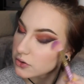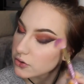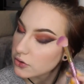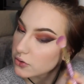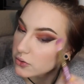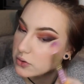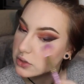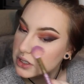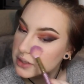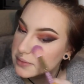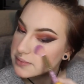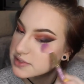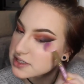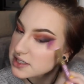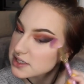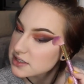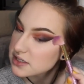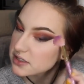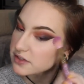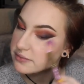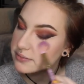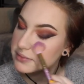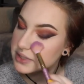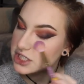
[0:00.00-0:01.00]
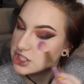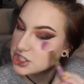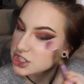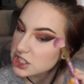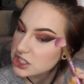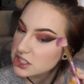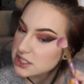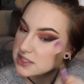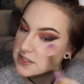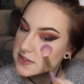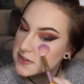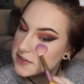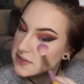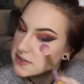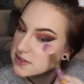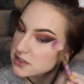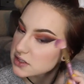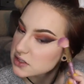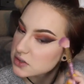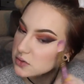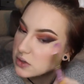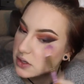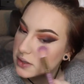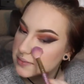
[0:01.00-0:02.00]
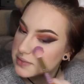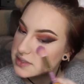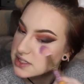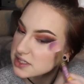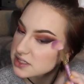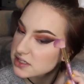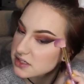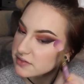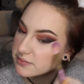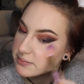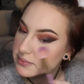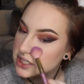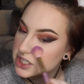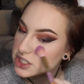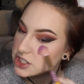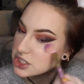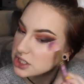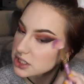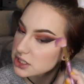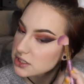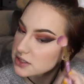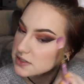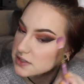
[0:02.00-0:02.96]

Topses of my cheeks, topses of my cheeks.